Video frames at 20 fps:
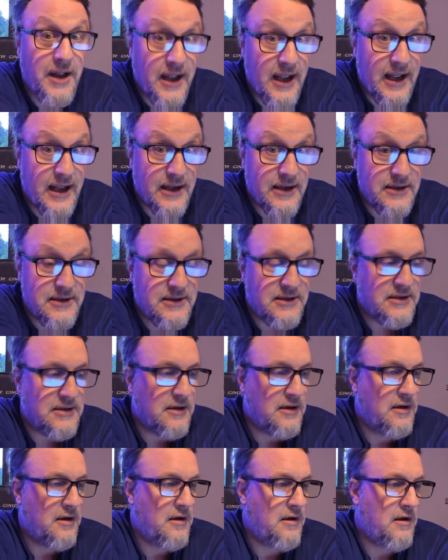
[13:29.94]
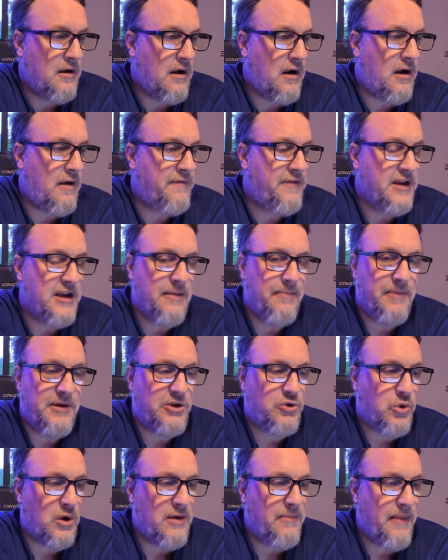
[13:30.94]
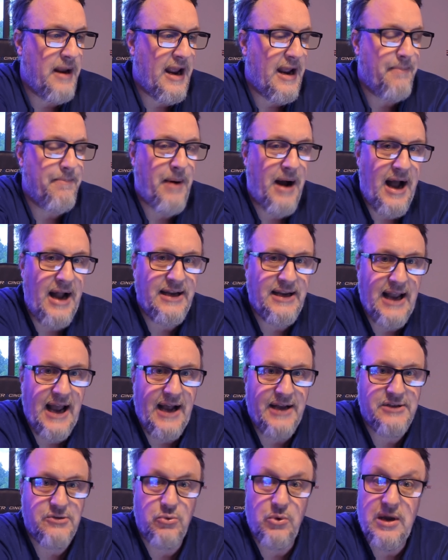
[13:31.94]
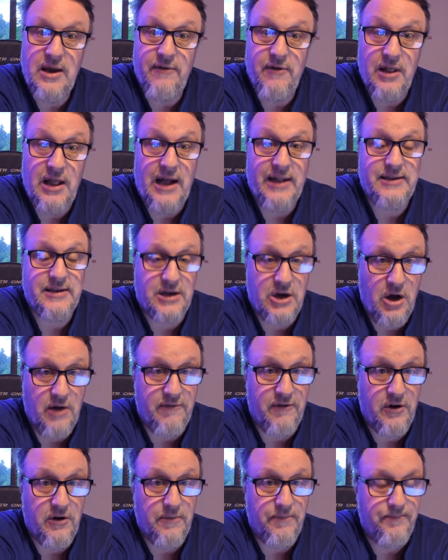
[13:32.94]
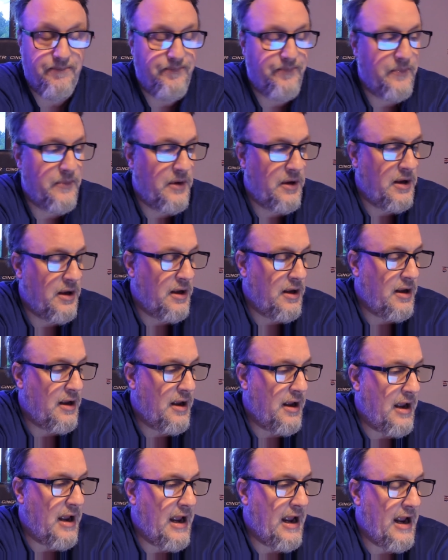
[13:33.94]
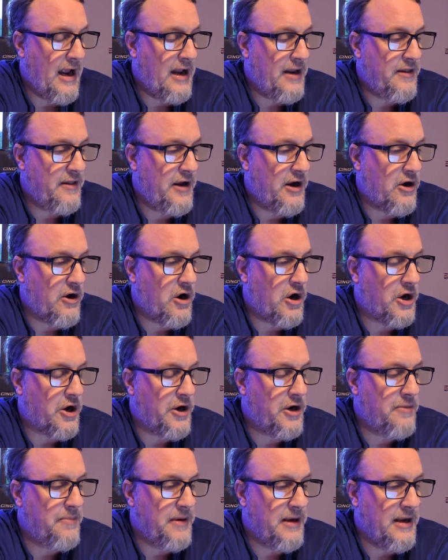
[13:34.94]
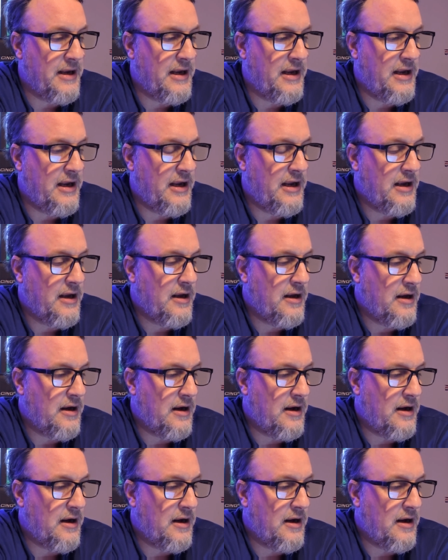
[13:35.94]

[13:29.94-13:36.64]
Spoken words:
is of the In-Between Man podcast, we have a lot to cover. And there are going to be